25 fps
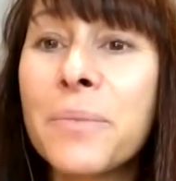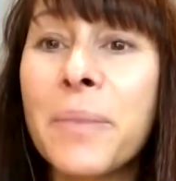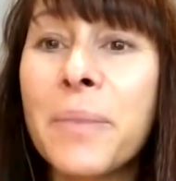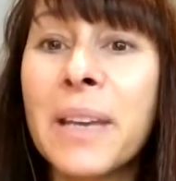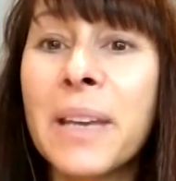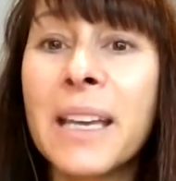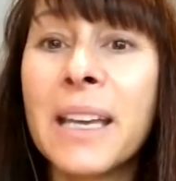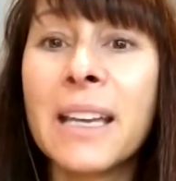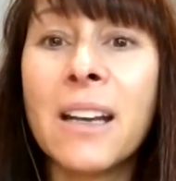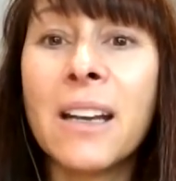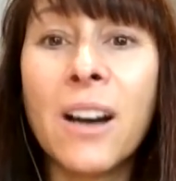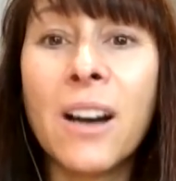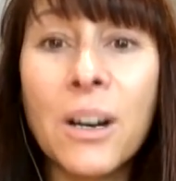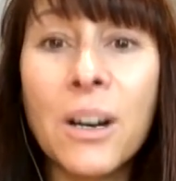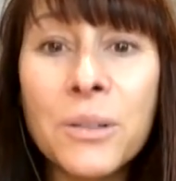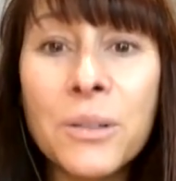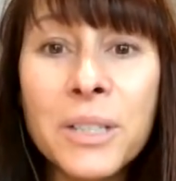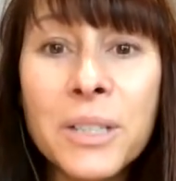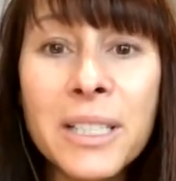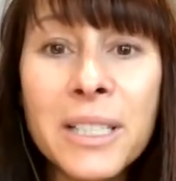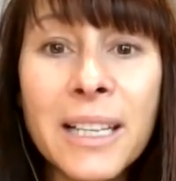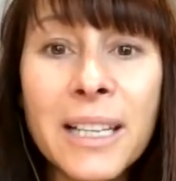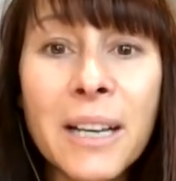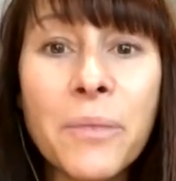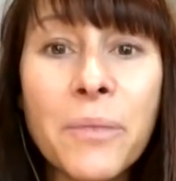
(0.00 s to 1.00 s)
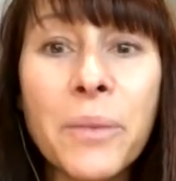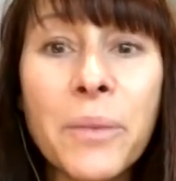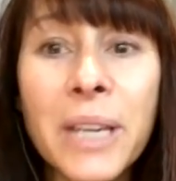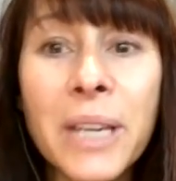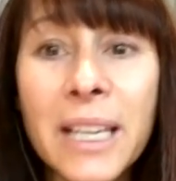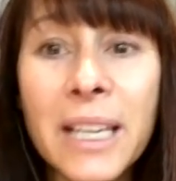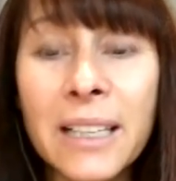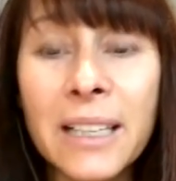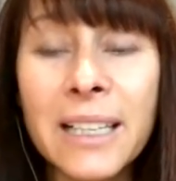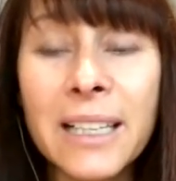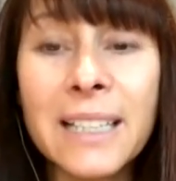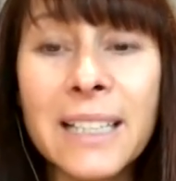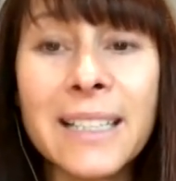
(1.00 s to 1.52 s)
been hosting
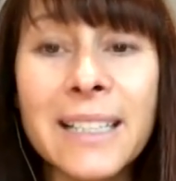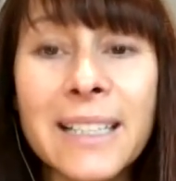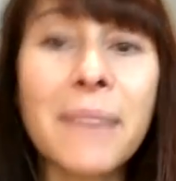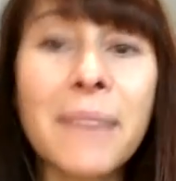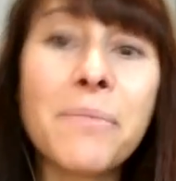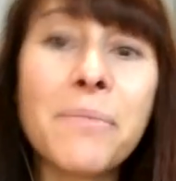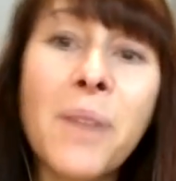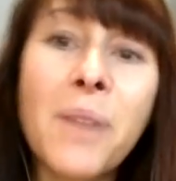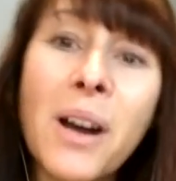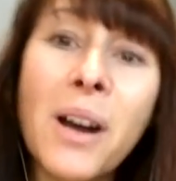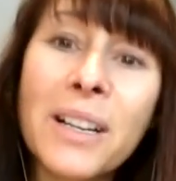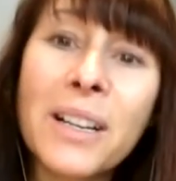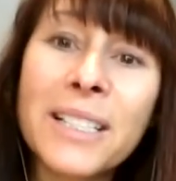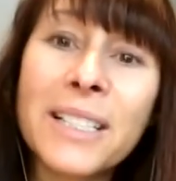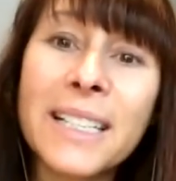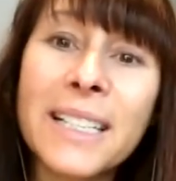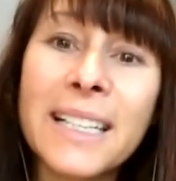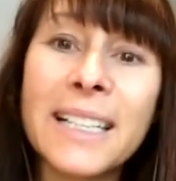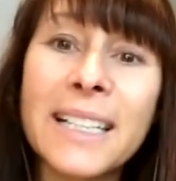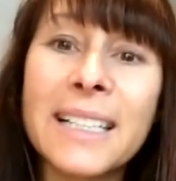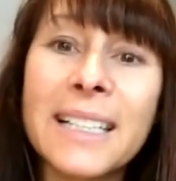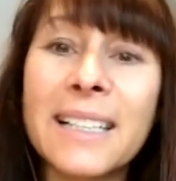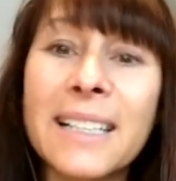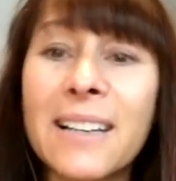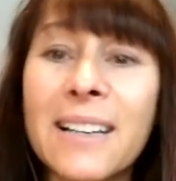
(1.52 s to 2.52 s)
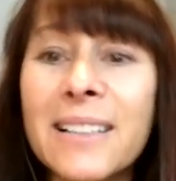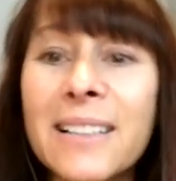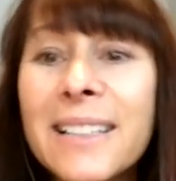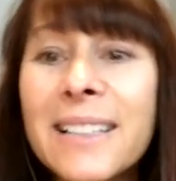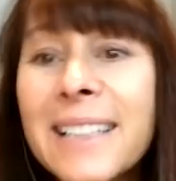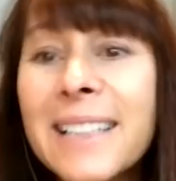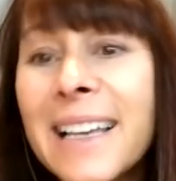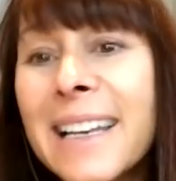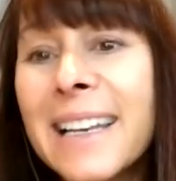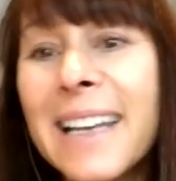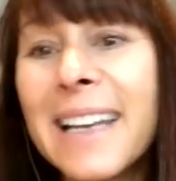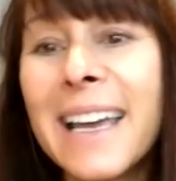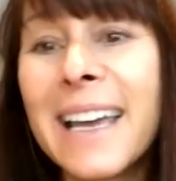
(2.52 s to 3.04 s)
weeklies at Moxie's on
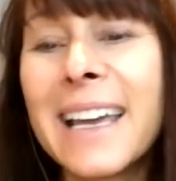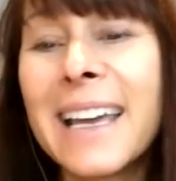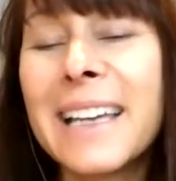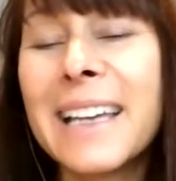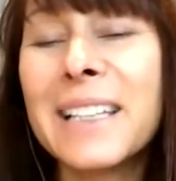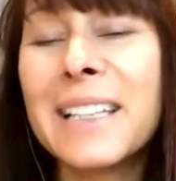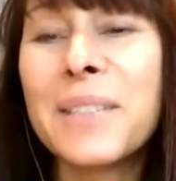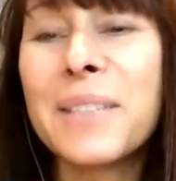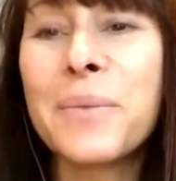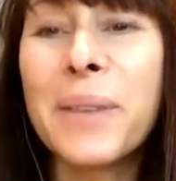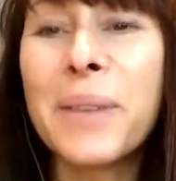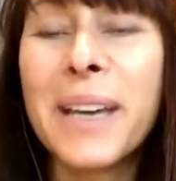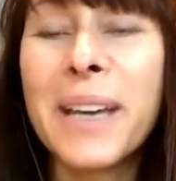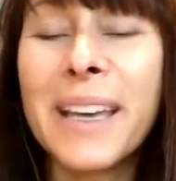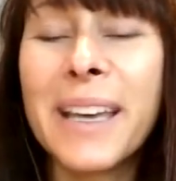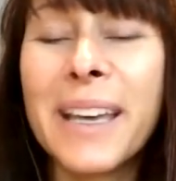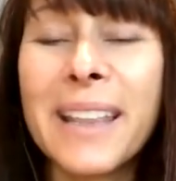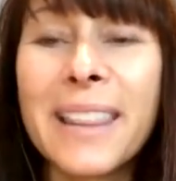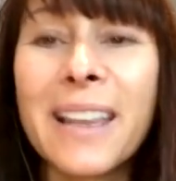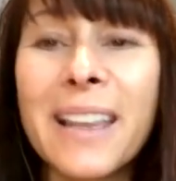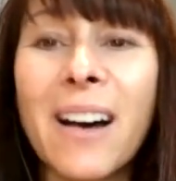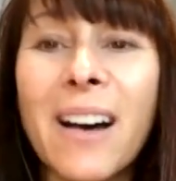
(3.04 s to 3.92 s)
Sundays with